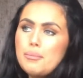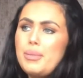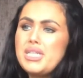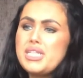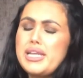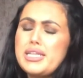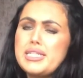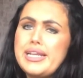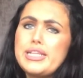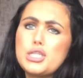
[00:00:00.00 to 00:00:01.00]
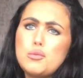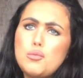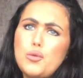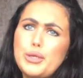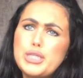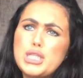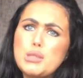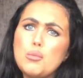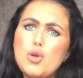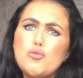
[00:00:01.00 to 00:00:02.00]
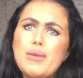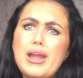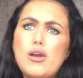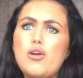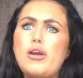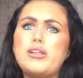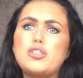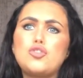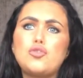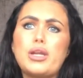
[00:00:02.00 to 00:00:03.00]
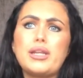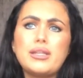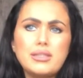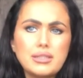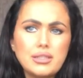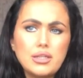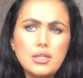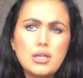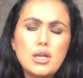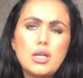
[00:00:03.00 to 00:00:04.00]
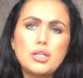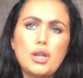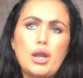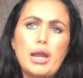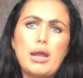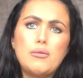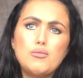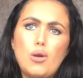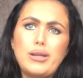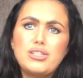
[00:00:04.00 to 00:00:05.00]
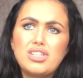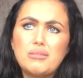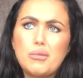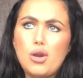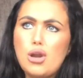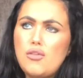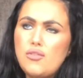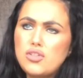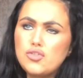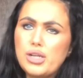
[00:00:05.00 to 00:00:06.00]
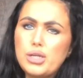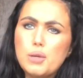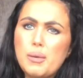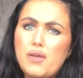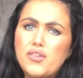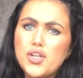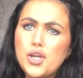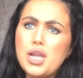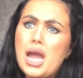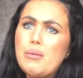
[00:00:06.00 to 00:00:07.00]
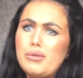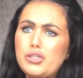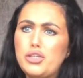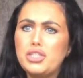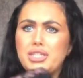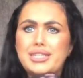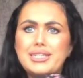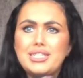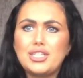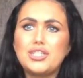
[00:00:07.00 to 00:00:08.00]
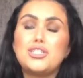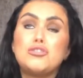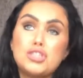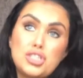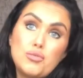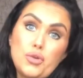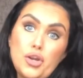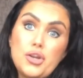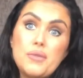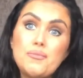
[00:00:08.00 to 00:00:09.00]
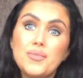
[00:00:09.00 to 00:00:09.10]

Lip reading: But GHDs just really smooth my hair out and straighten it. No, I really straighten my hair with a straightener, but if I do, I will use these because they're just so good.